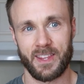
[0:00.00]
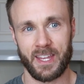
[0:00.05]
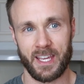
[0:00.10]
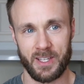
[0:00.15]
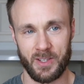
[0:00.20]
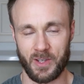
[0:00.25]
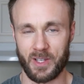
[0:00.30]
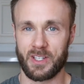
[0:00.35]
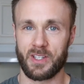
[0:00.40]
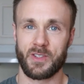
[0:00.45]

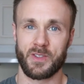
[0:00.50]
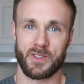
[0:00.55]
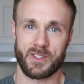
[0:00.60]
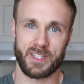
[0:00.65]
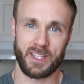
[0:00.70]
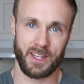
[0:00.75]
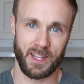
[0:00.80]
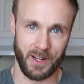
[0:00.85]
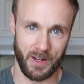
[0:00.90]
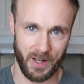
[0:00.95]
that you can
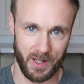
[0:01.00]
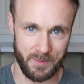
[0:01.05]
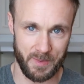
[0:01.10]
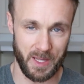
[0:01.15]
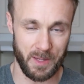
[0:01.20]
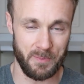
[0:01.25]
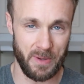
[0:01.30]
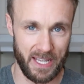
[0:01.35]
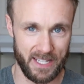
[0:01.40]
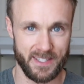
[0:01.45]
use that are going to
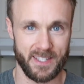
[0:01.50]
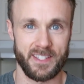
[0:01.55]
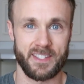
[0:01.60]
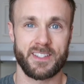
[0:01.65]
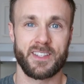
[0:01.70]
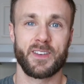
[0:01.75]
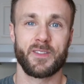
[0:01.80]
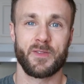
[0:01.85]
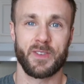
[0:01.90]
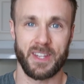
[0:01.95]
be the
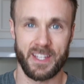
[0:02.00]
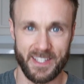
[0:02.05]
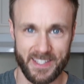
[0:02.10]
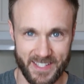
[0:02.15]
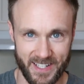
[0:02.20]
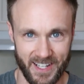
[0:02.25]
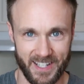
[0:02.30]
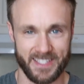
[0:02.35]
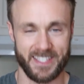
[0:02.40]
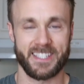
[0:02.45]
bases for these
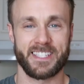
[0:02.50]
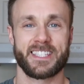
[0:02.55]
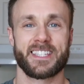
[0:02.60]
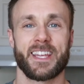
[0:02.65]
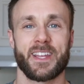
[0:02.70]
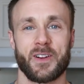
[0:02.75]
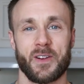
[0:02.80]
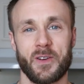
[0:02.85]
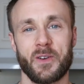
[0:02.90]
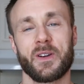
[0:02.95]
sauces
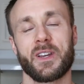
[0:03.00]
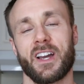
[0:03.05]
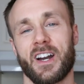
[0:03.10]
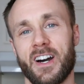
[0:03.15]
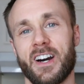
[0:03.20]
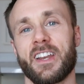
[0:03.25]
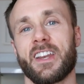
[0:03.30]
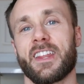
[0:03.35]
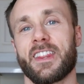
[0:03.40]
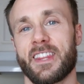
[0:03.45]
that are going
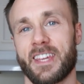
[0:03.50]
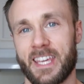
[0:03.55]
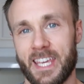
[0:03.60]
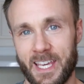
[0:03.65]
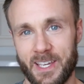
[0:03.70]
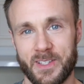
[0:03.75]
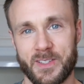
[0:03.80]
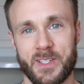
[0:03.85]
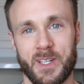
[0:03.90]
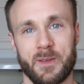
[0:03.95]
on the
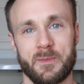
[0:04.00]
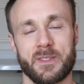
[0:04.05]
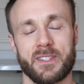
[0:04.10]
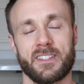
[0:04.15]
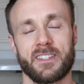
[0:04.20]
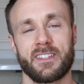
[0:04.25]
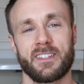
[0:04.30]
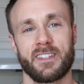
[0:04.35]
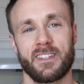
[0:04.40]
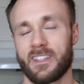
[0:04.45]
kale
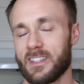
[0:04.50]
chips.